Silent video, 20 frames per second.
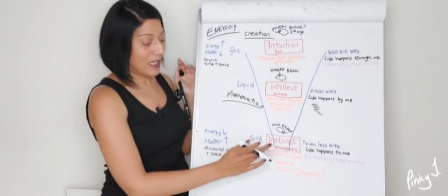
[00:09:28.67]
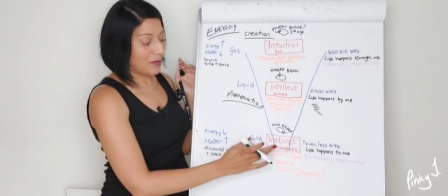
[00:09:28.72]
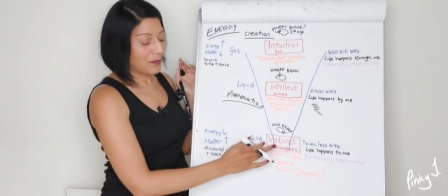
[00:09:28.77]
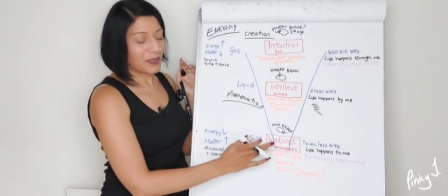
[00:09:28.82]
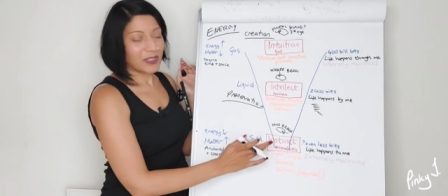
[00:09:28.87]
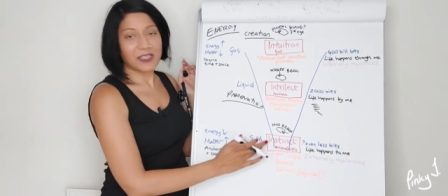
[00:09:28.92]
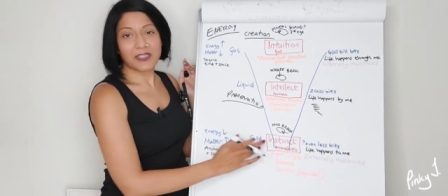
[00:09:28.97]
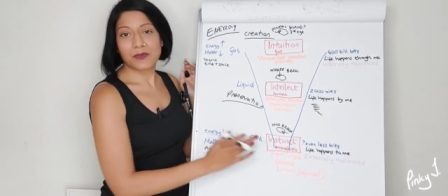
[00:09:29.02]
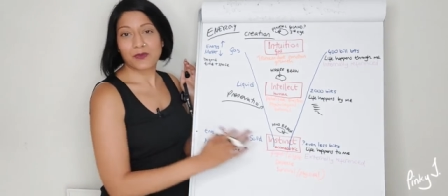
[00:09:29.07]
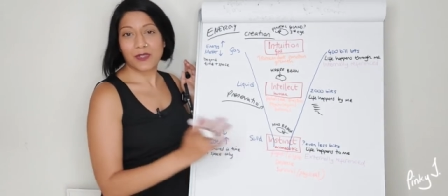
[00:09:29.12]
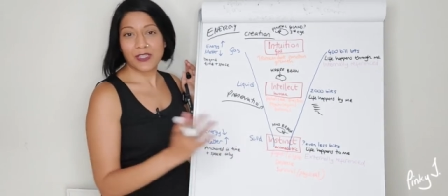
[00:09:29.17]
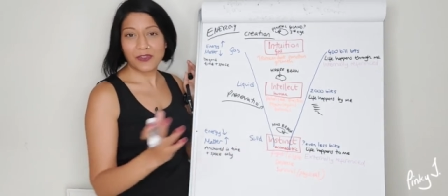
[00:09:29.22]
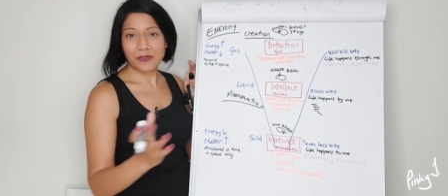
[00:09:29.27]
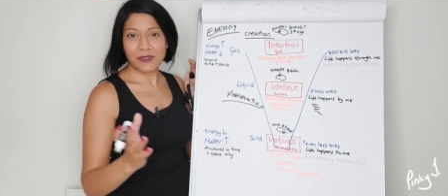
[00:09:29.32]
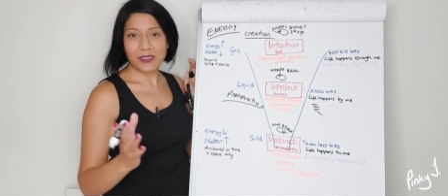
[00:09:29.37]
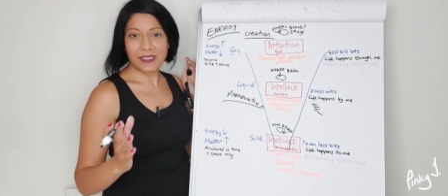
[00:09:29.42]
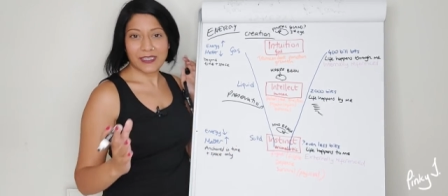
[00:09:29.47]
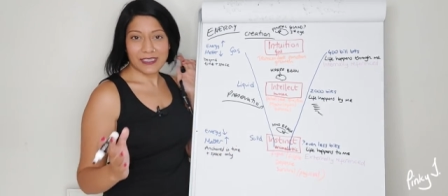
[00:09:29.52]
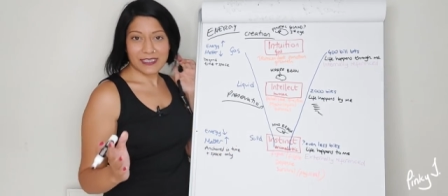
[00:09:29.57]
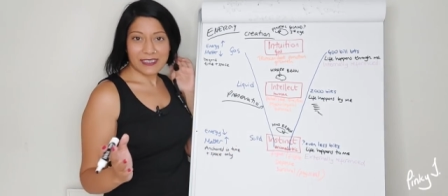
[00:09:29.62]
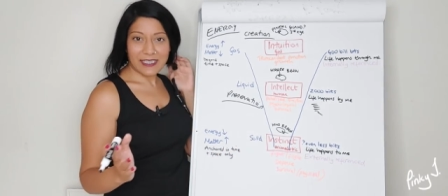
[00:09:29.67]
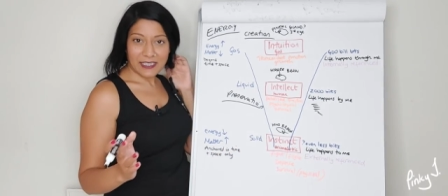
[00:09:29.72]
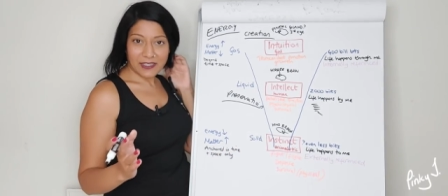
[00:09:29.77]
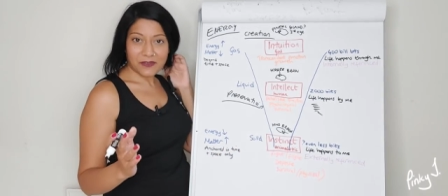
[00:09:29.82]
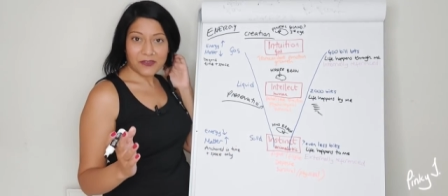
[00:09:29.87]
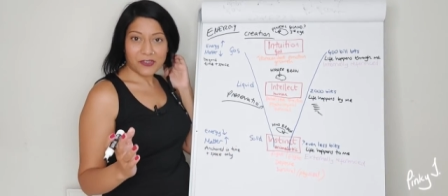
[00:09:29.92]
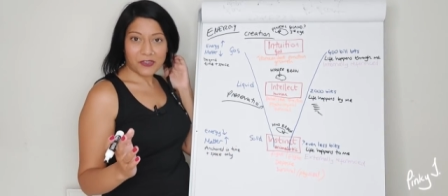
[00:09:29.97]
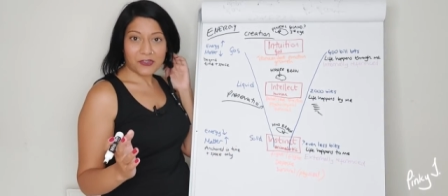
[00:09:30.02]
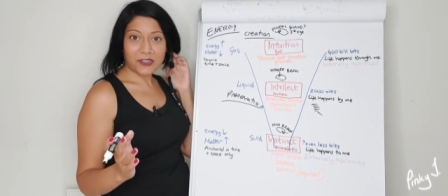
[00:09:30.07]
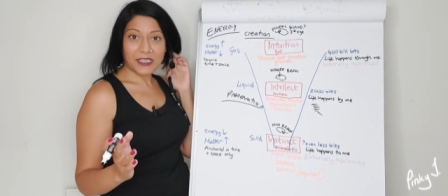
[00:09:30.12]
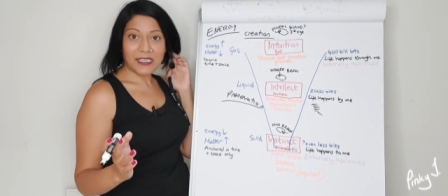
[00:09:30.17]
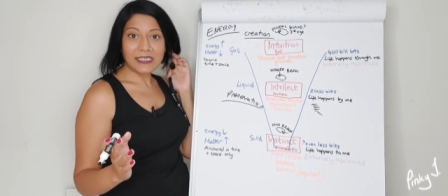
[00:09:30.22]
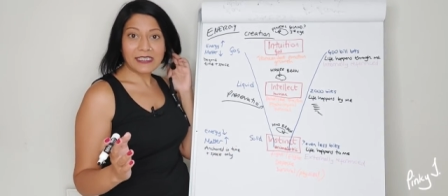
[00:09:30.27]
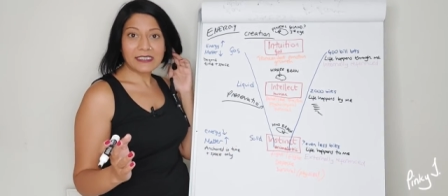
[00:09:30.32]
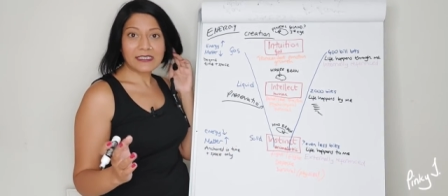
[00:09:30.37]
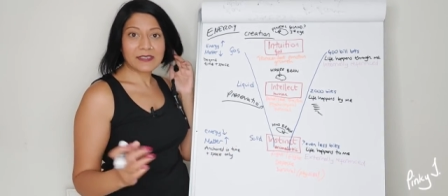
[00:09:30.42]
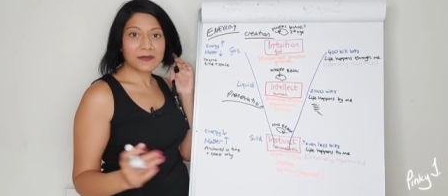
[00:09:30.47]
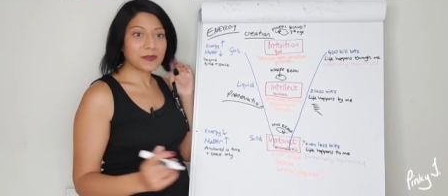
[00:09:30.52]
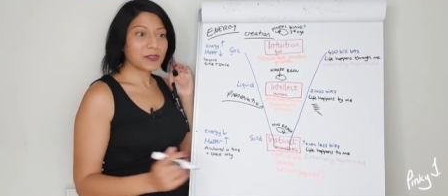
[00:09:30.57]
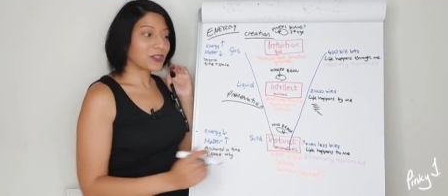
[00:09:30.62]
Because when you're in a state of
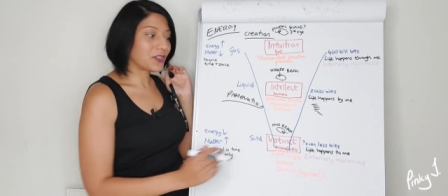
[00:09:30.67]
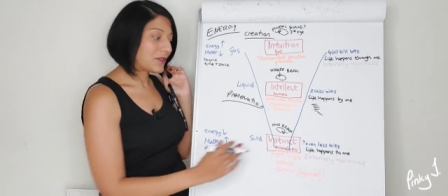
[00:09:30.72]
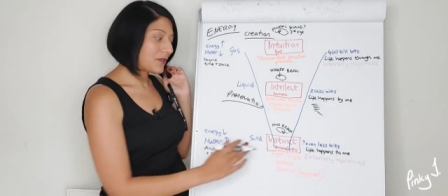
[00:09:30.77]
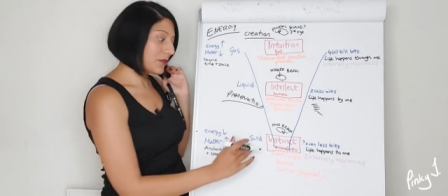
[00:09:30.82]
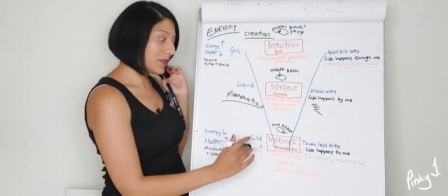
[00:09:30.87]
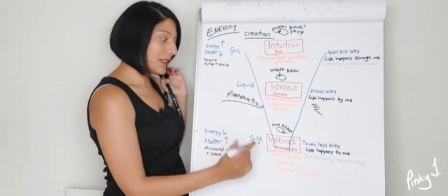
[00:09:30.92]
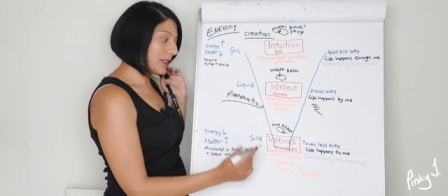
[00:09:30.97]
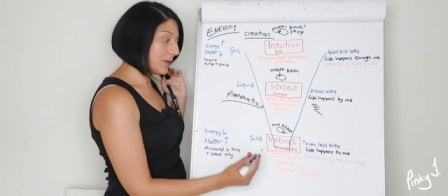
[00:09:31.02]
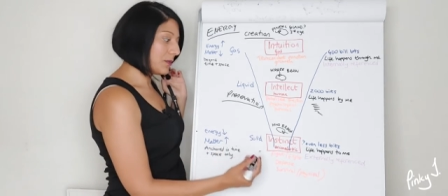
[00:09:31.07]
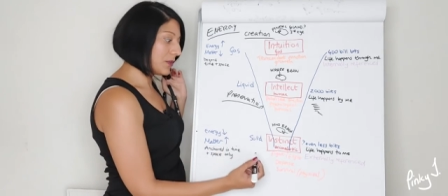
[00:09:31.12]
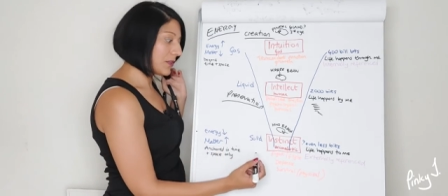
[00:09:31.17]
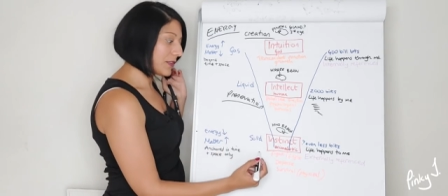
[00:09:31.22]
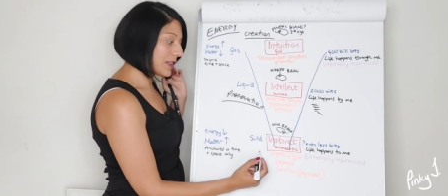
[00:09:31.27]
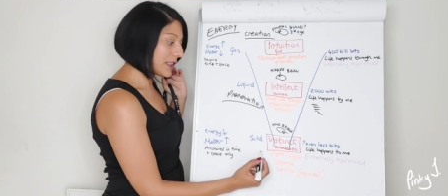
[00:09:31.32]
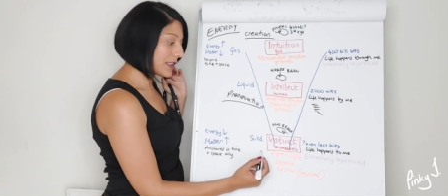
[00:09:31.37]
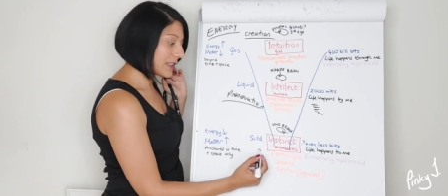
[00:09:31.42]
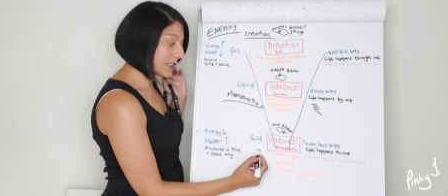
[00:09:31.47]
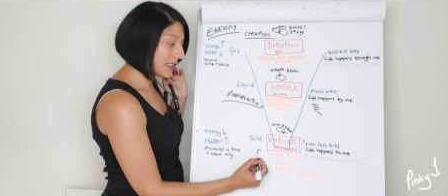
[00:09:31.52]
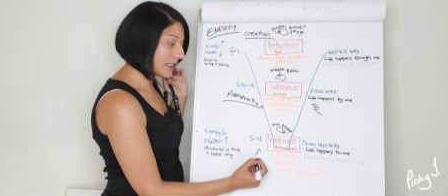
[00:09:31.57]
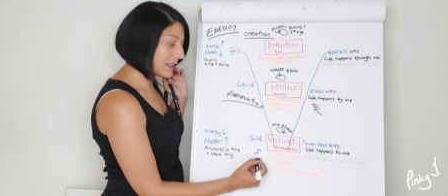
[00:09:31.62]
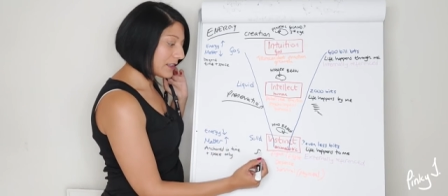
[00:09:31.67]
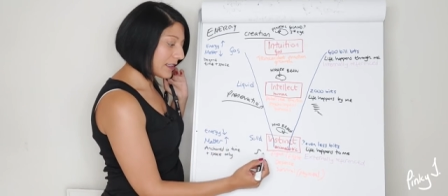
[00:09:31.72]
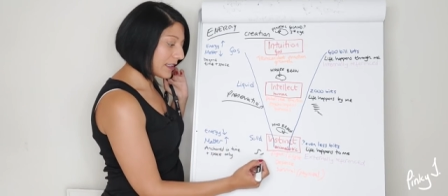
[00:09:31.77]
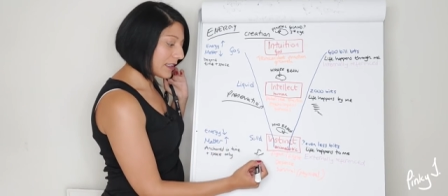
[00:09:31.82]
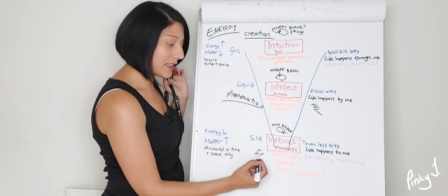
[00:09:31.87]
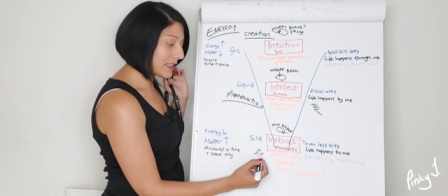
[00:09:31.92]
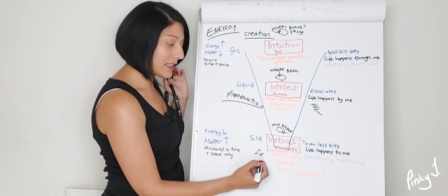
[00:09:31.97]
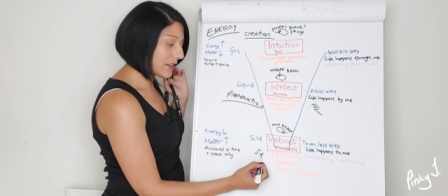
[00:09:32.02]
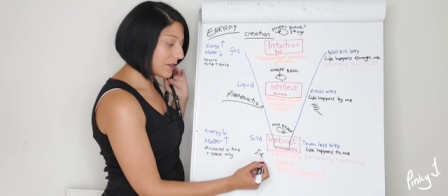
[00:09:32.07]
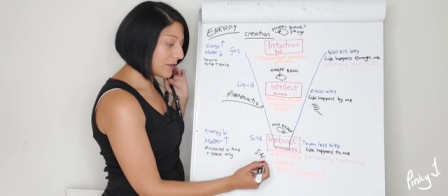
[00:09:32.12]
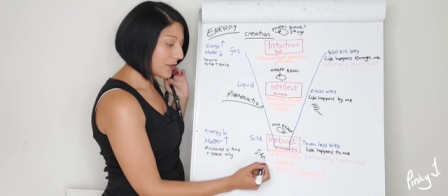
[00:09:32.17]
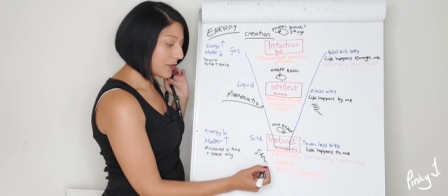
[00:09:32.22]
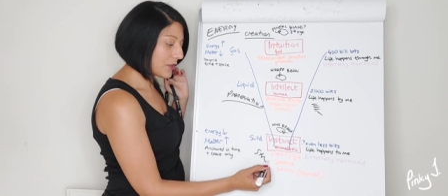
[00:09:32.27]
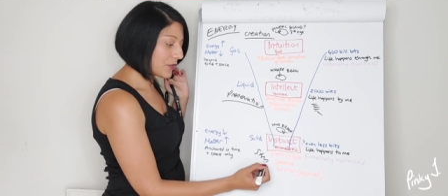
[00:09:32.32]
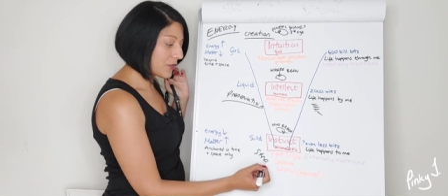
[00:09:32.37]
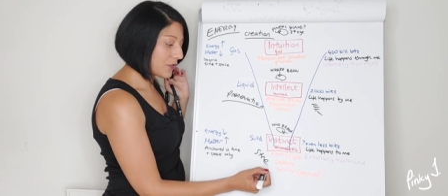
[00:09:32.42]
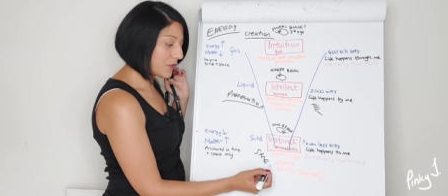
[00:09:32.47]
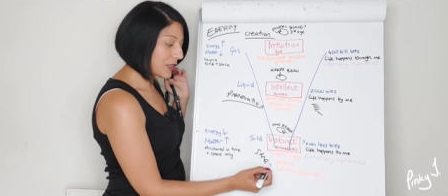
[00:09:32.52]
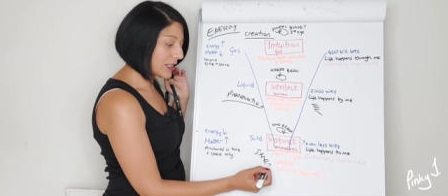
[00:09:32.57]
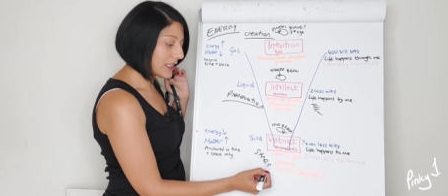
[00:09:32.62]
stress, which is really what this is, like serious
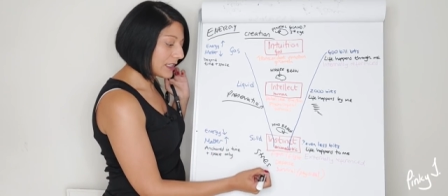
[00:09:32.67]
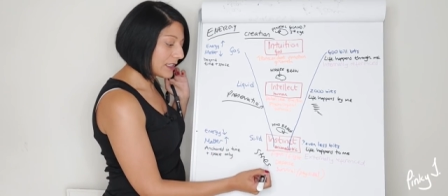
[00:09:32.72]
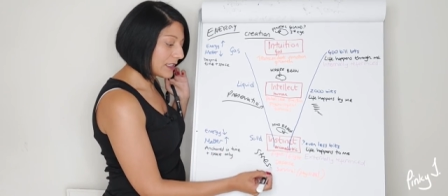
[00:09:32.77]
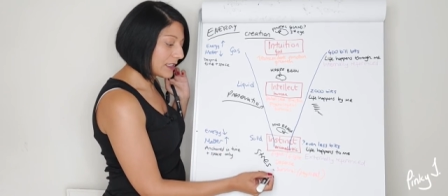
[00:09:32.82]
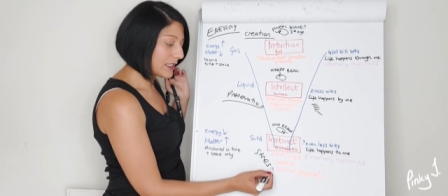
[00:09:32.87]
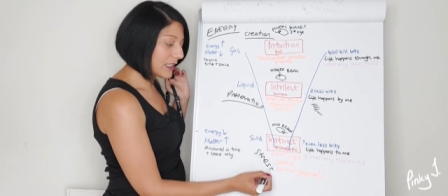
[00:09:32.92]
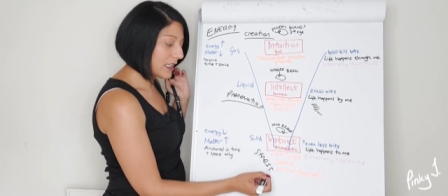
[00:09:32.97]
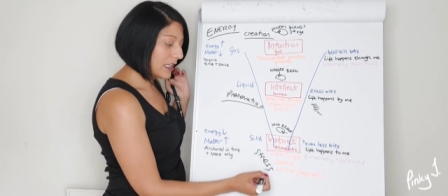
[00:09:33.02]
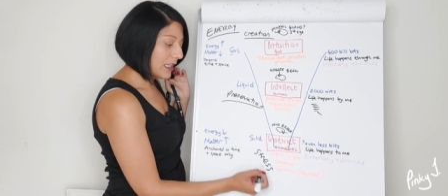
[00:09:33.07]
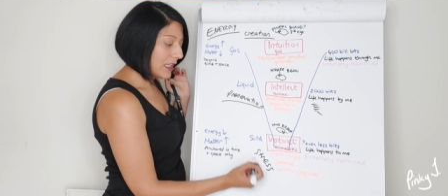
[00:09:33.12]
stress,